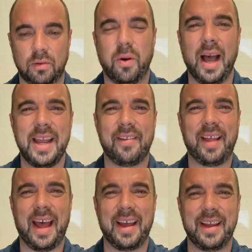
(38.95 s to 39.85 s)
Why is
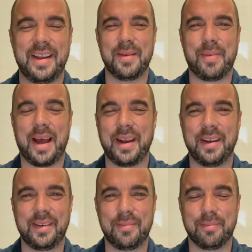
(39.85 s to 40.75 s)
that the
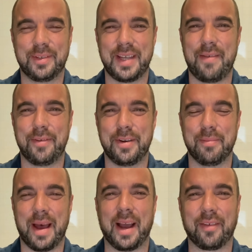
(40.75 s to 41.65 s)
band 7
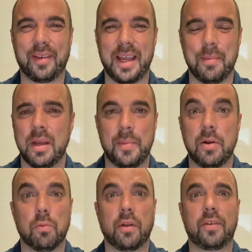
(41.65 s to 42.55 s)
mark scheme? I mean,
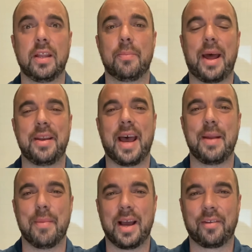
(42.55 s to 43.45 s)
what's in the band
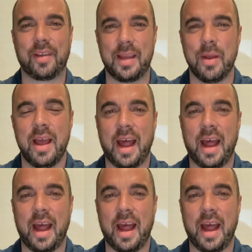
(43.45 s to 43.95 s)
9 mark scheme?